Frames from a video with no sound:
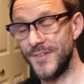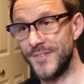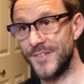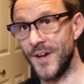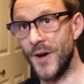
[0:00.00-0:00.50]

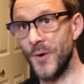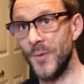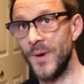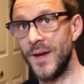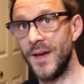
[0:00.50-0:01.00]

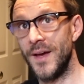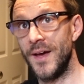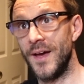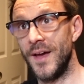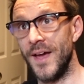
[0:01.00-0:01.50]
So
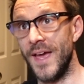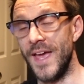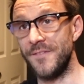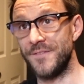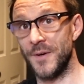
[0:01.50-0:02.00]

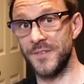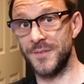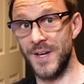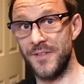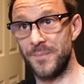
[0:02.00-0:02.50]
if I was
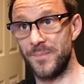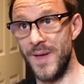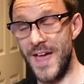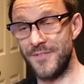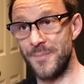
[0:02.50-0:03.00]
to
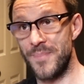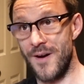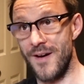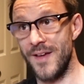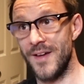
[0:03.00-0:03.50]
ever
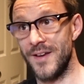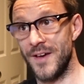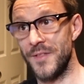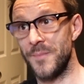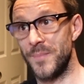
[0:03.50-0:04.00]
buy
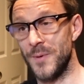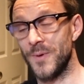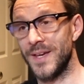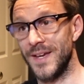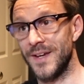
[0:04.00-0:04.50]
another
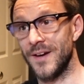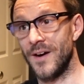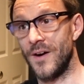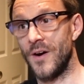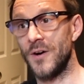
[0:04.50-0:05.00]
built kit
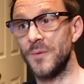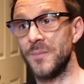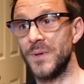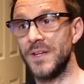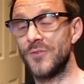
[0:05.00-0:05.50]
car, I would
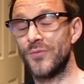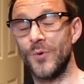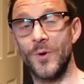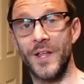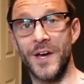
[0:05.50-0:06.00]
be
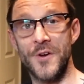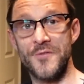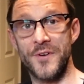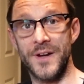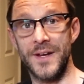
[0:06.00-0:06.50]
crawling
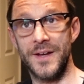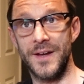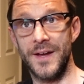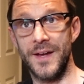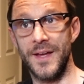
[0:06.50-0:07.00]
over it
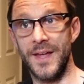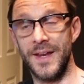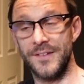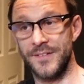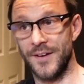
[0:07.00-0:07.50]

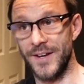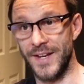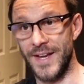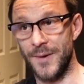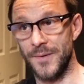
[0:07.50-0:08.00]
inside and
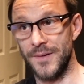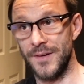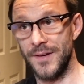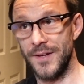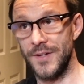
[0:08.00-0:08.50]
out,
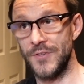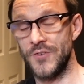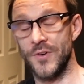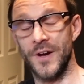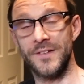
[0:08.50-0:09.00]

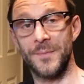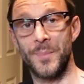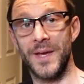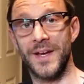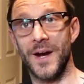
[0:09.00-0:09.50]
trying to
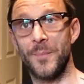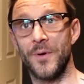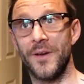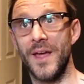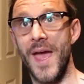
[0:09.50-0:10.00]
pick up
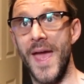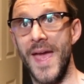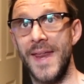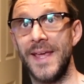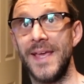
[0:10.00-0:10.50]
on
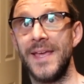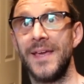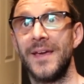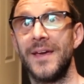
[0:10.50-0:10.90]
any